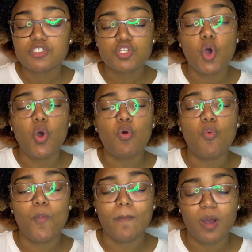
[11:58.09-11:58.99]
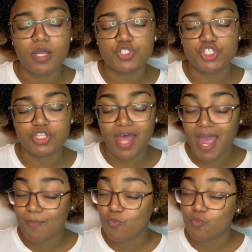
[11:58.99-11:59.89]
so much time.